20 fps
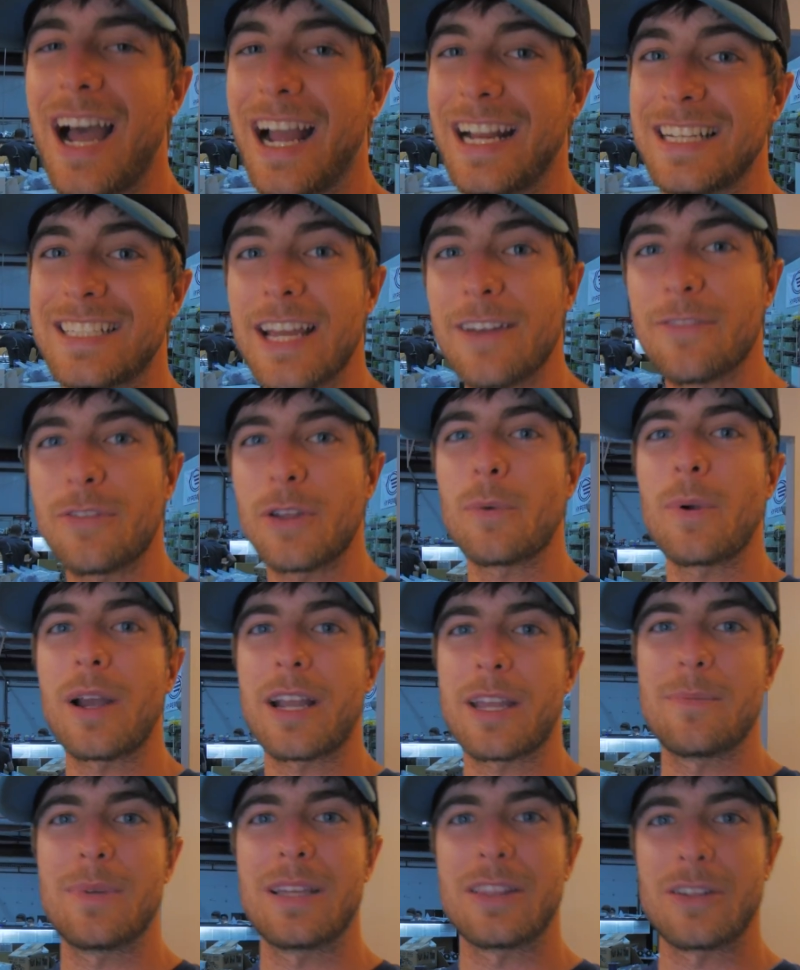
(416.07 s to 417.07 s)
I definitely
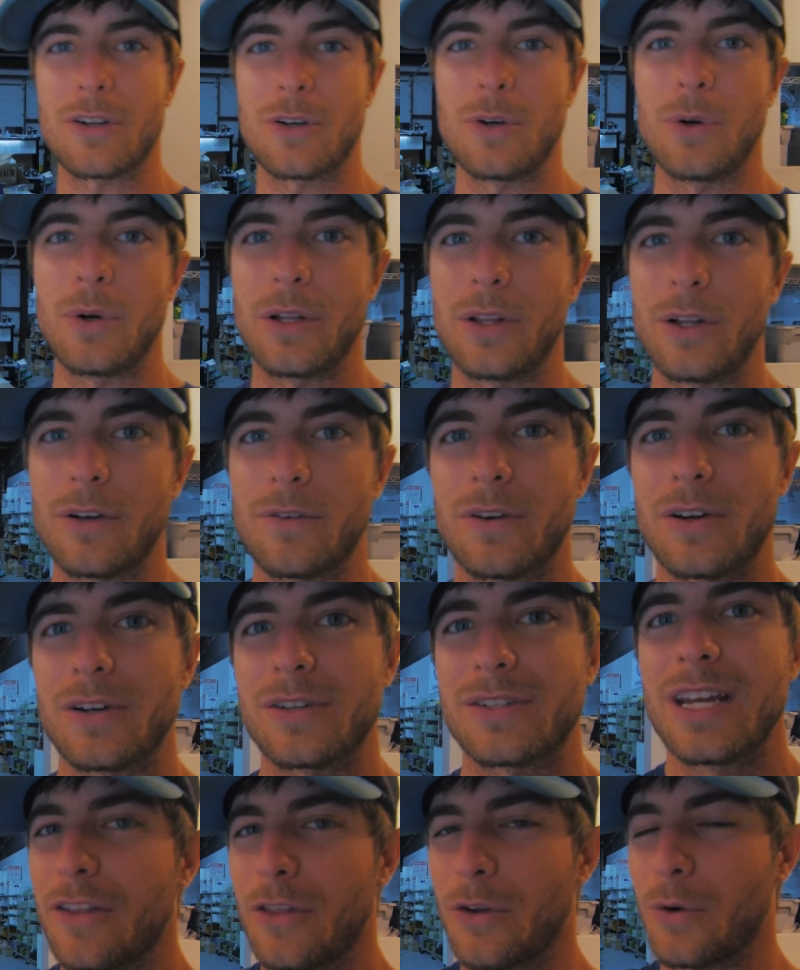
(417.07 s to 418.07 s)
recommend their
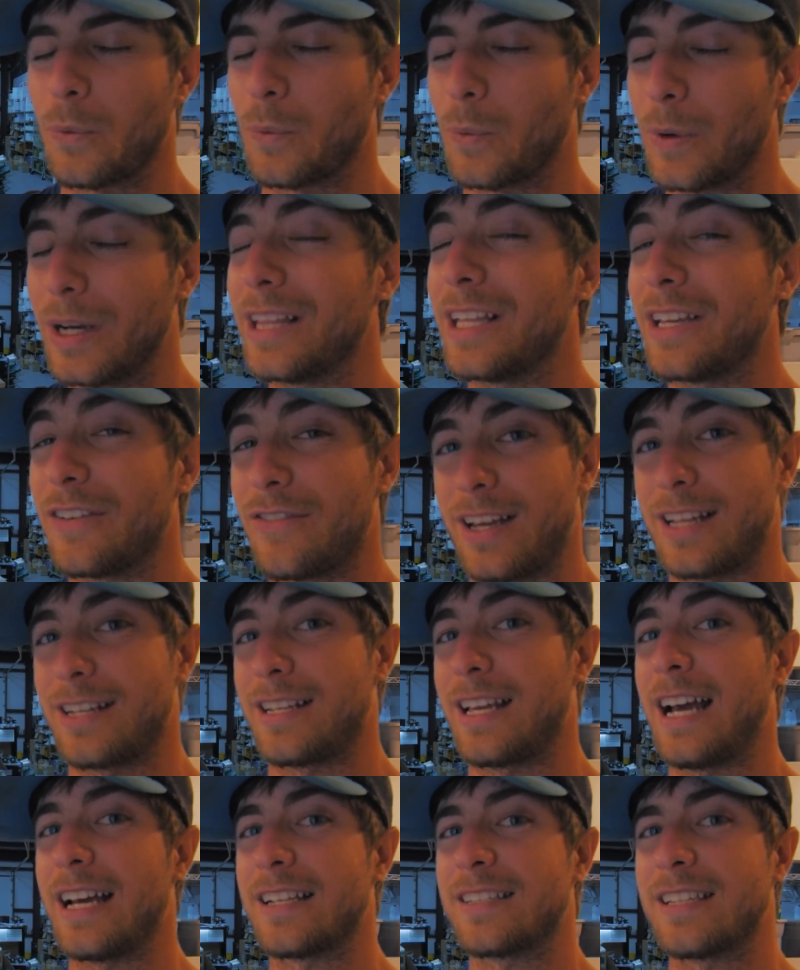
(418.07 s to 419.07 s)
coilovers. They're really
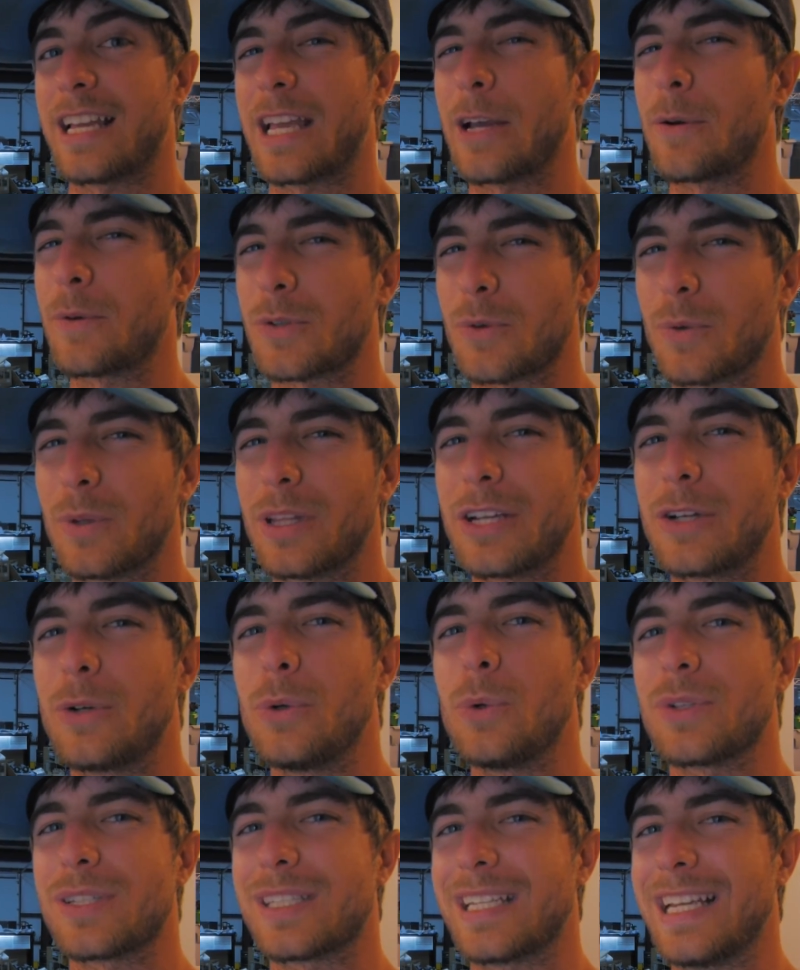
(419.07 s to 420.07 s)
fantastic. It was really
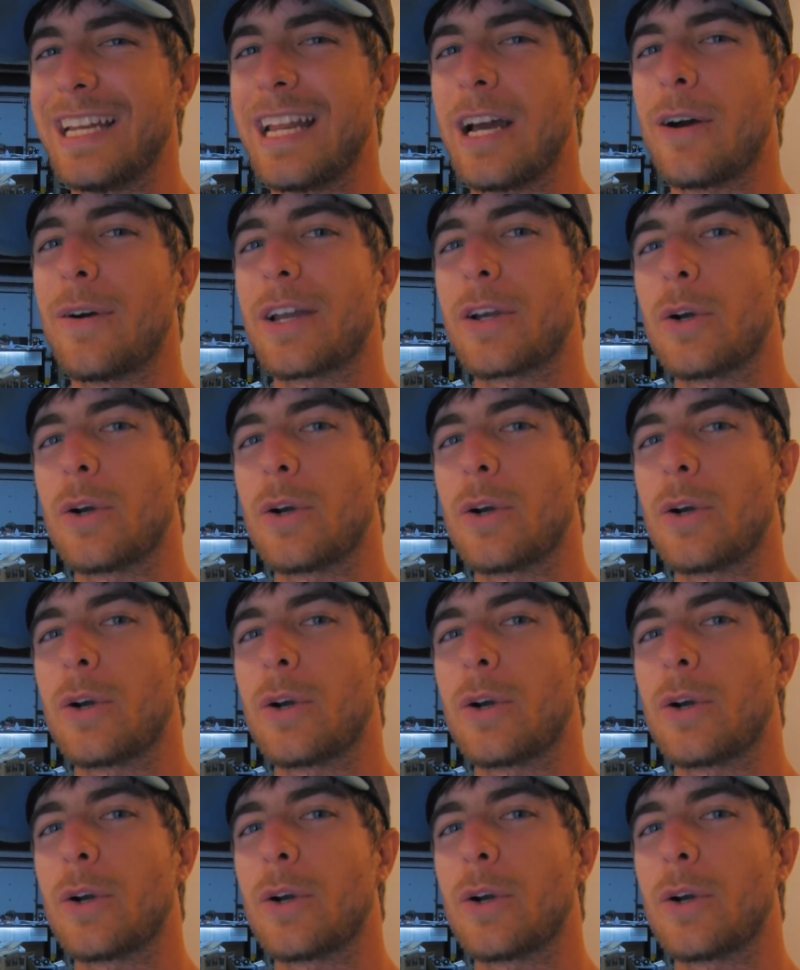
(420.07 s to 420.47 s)
cool seeing how a